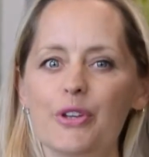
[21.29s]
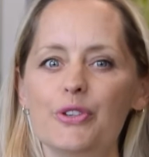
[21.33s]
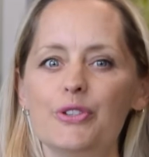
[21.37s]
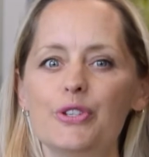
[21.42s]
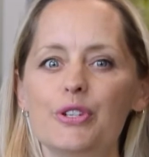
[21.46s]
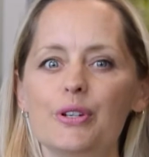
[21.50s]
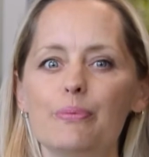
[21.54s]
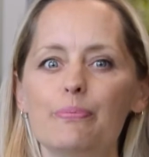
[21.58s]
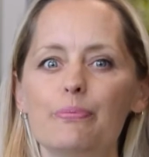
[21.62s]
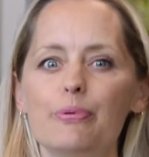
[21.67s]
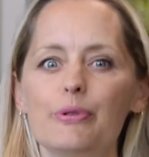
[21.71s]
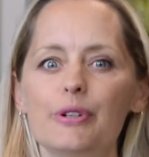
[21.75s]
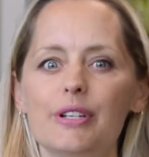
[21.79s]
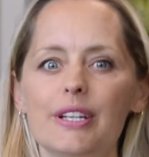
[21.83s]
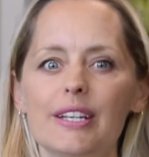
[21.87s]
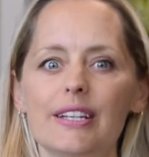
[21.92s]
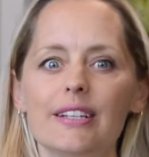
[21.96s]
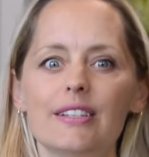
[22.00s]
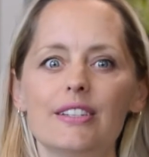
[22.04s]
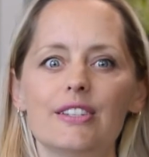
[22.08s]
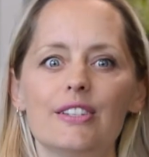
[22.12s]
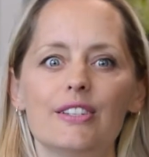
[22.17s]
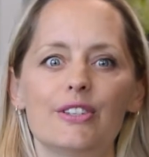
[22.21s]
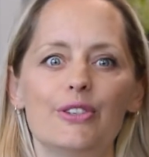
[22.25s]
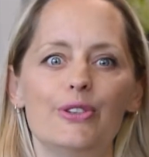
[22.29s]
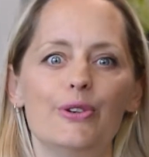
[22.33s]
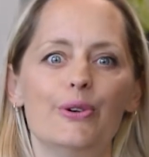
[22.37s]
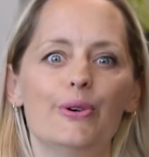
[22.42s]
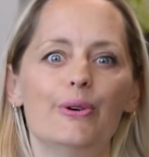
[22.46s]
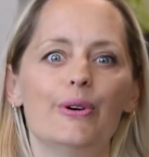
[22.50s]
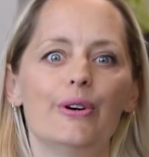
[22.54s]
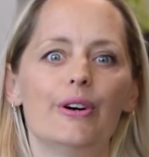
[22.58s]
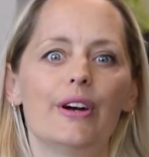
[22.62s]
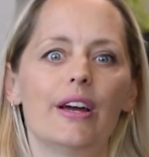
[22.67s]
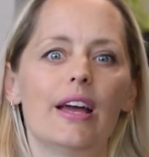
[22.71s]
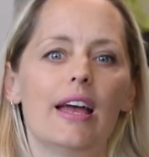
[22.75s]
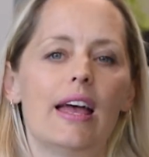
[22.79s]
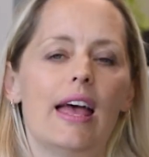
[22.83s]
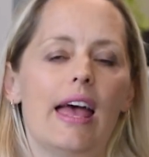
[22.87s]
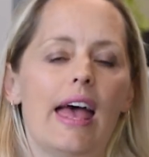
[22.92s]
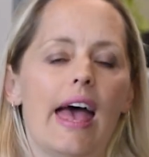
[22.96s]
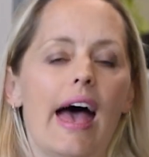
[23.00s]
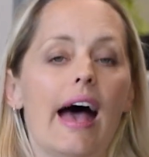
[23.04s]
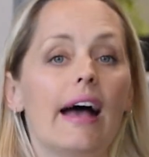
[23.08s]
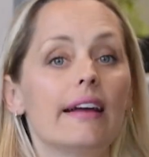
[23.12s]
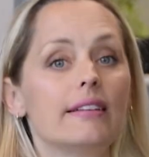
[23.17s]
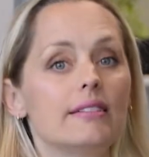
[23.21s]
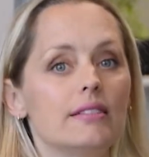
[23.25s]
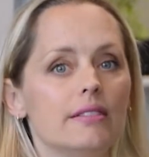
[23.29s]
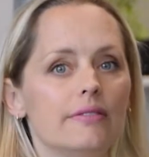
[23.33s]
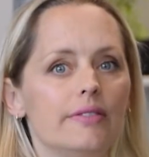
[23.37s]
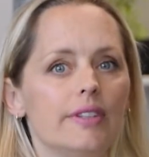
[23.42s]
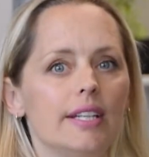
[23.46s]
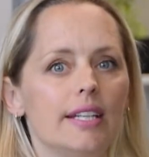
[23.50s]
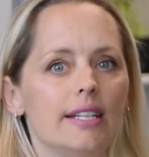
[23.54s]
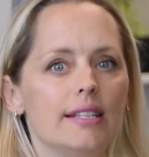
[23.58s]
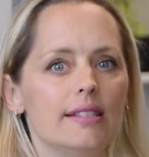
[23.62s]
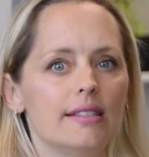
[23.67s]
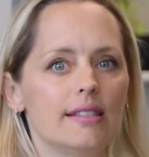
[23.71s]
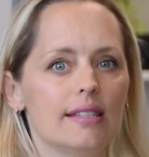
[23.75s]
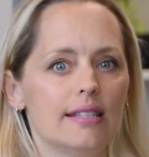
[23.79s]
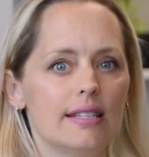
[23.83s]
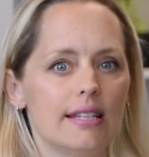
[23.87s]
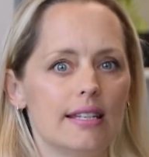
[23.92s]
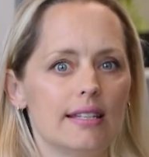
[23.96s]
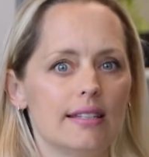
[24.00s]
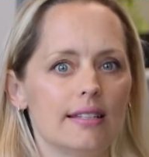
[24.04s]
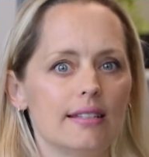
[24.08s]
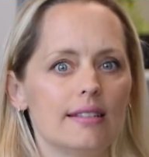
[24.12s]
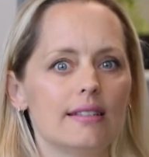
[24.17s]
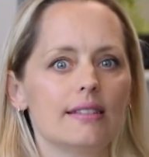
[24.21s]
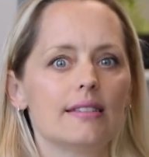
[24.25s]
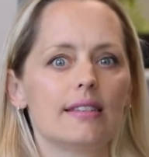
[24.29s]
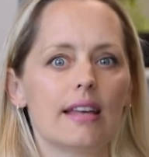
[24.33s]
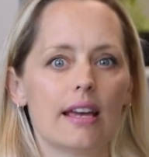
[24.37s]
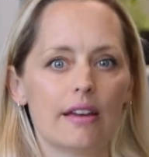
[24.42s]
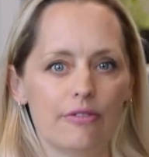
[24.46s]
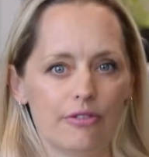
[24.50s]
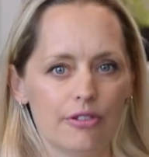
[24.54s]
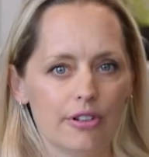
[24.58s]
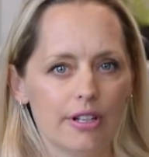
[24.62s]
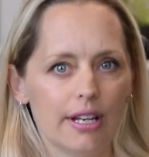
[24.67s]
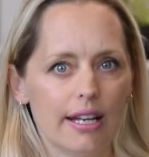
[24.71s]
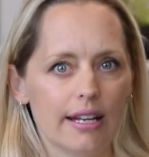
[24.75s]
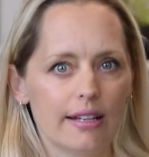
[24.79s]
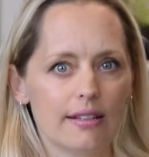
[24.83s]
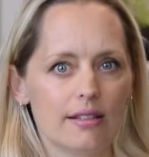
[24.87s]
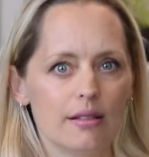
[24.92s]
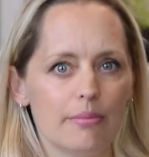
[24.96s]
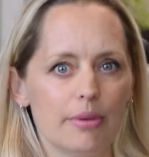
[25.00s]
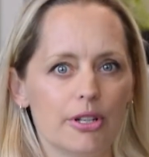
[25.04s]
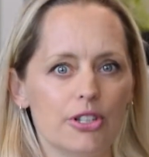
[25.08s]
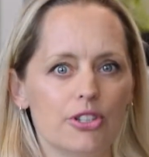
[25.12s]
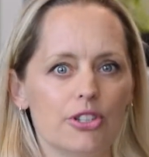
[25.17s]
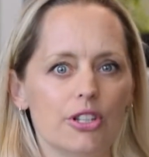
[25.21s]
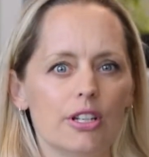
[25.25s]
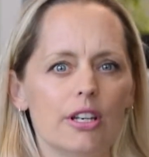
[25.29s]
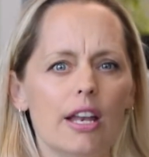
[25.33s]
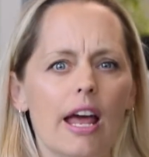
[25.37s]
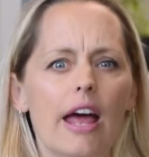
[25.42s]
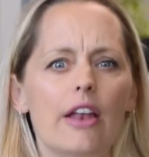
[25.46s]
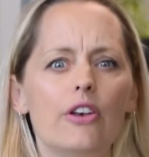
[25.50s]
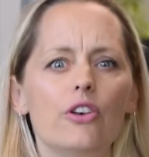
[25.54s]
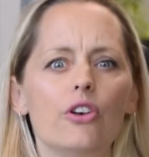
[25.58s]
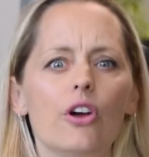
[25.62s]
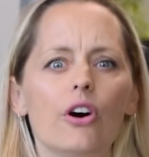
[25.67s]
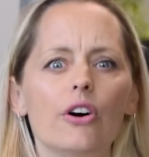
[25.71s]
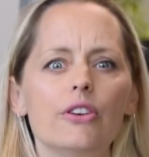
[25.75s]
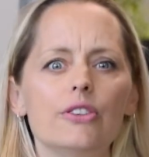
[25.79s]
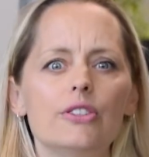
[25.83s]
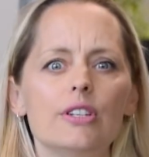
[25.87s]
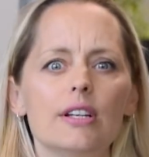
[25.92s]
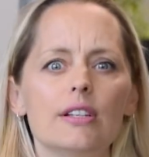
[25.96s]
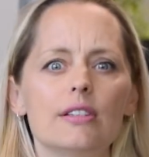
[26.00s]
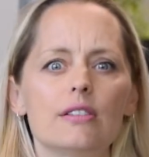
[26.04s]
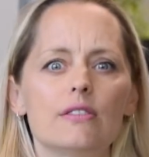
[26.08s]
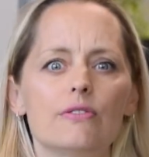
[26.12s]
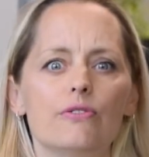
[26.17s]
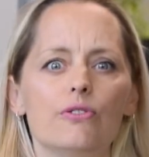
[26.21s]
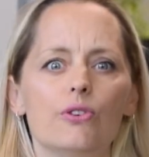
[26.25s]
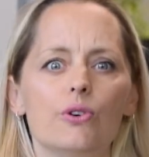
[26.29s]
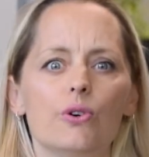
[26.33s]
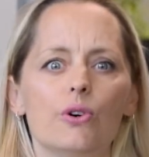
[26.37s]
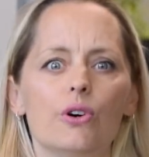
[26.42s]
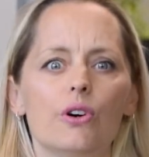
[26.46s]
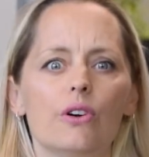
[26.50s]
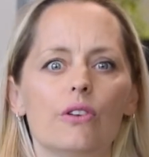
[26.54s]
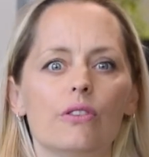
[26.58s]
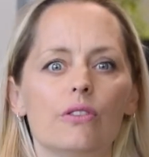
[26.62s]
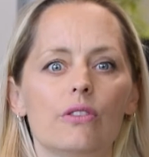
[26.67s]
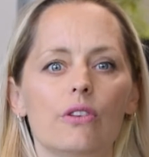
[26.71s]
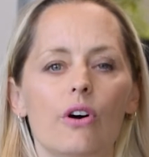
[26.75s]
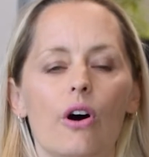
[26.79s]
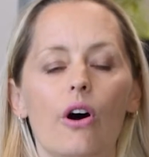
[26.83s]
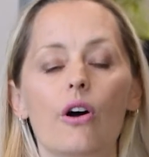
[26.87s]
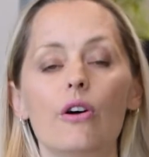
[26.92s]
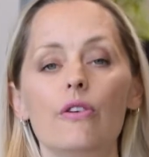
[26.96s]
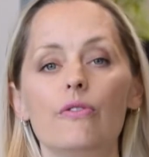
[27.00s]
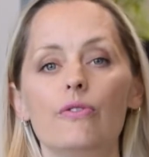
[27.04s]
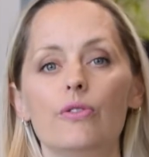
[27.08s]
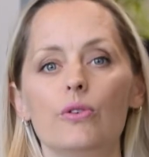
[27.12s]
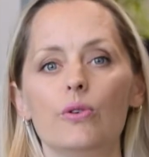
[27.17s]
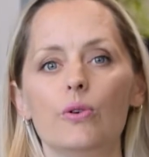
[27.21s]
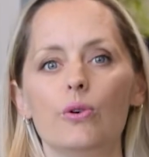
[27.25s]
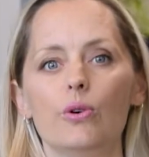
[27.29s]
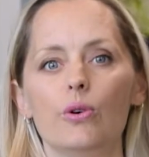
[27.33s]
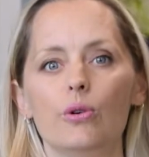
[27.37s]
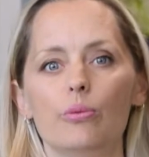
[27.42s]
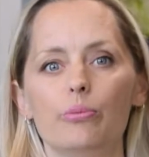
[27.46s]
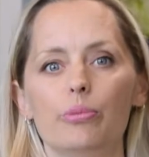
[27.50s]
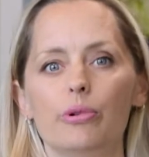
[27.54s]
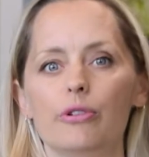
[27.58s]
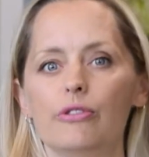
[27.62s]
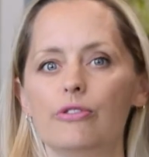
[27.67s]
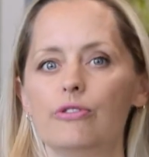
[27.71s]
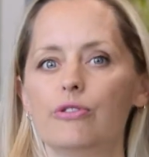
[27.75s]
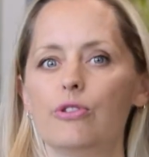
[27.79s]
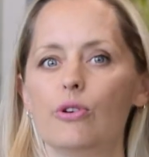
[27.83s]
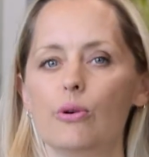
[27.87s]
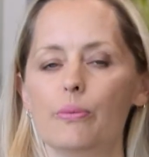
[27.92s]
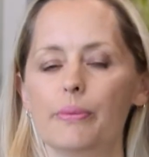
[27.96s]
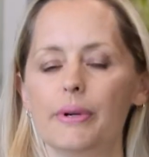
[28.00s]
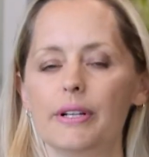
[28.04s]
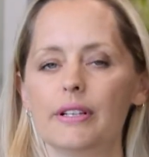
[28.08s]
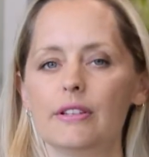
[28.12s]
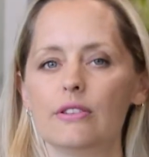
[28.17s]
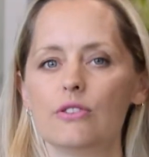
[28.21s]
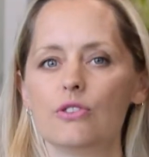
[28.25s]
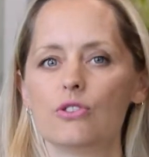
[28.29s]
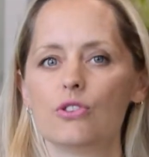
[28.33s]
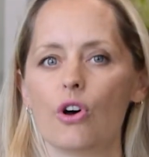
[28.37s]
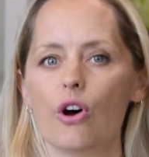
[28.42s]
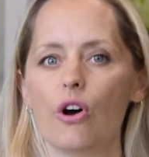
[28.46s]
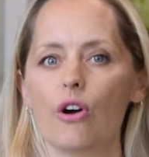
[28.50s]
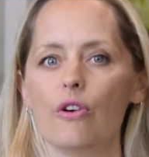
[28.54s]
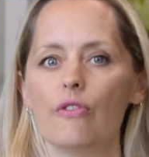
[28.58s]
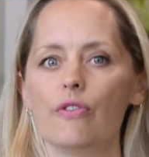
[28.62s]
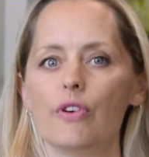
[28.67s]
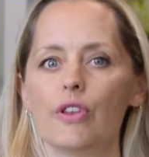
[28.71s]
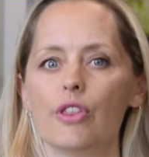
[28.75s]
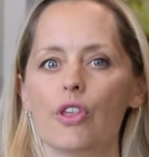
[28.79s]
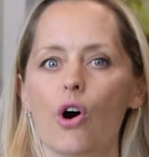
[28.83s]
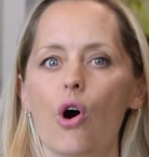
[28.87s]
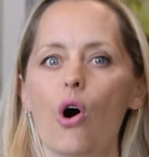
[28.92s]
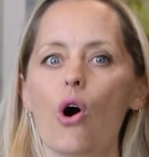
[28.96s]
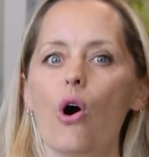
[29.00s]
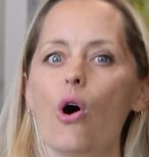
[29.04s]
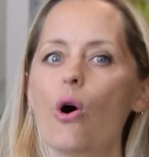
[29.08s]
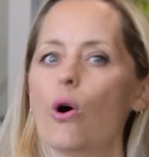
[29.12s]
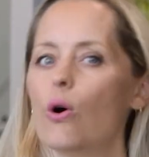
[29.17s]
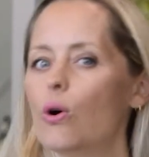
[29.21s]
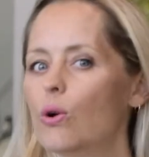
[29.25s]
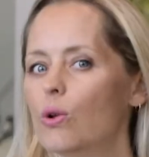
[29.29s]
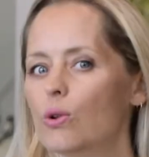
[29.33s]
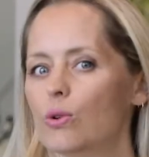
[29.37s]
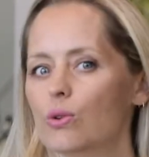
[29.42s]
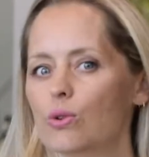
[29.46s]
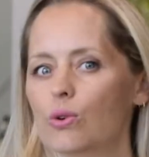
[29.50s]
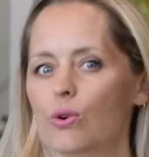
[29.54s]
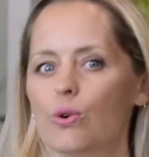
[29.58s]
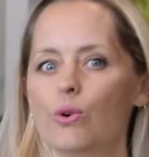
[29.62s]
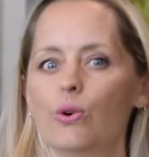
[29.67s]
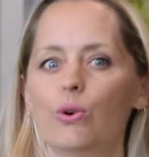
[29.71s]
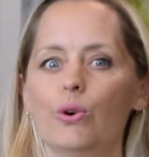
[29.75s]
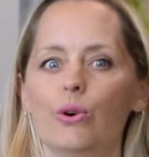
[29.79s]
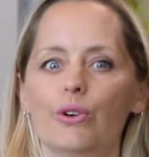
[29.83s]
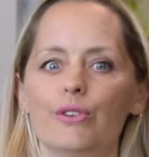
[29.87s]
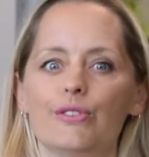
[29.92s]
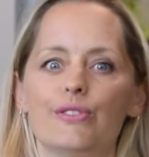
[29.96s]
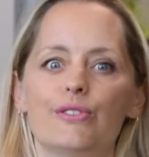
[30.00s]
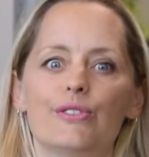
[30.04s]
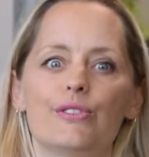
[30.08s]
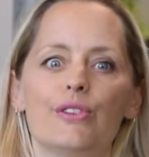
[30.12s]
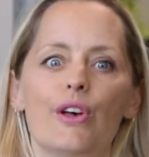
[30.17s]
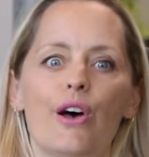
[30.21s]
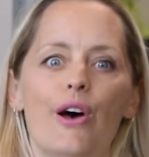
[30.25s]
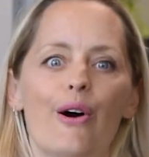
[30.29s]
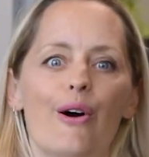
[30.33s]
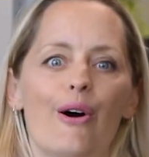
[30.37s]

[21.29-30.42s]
To predict your activities attendance, say for an exhibition, and not just for the overall performance over the whole course